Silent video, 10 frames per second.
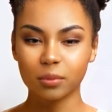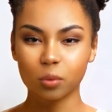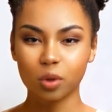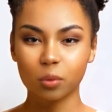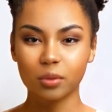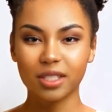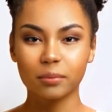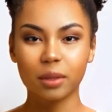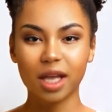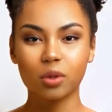Where was
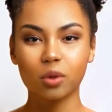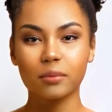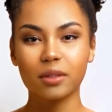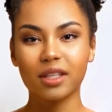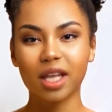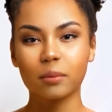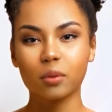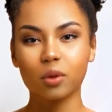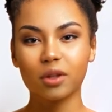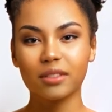Emmanuel Mudiay
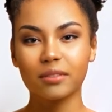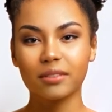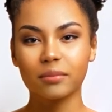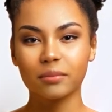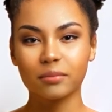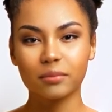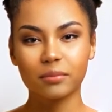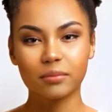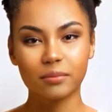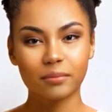born?
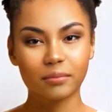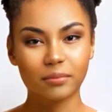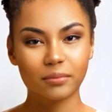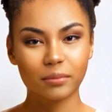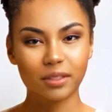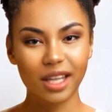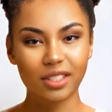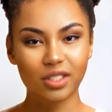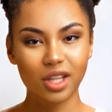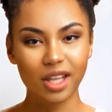
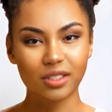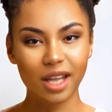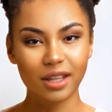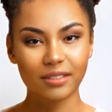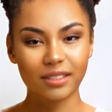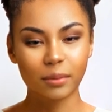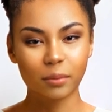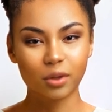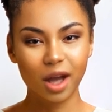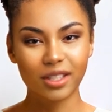Kinshasa,
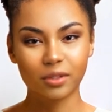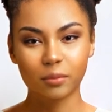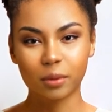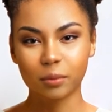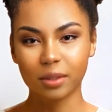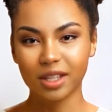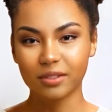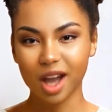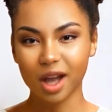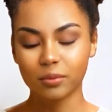Democratic Republic
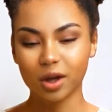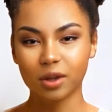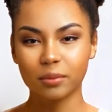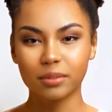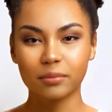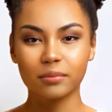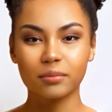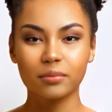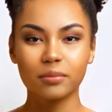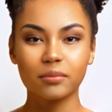of Congo.
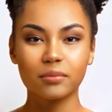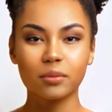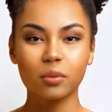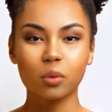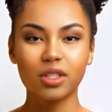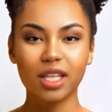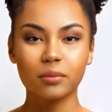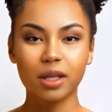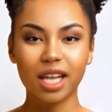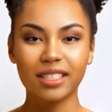Which
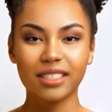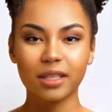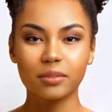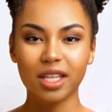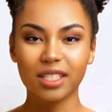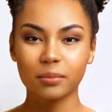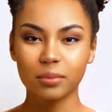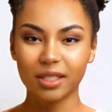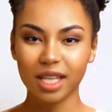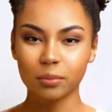NBA teams has
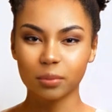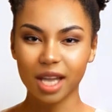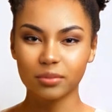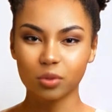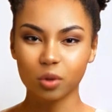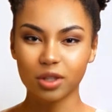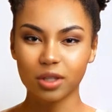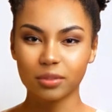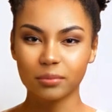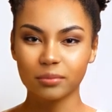Mudiay played
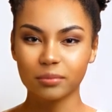for?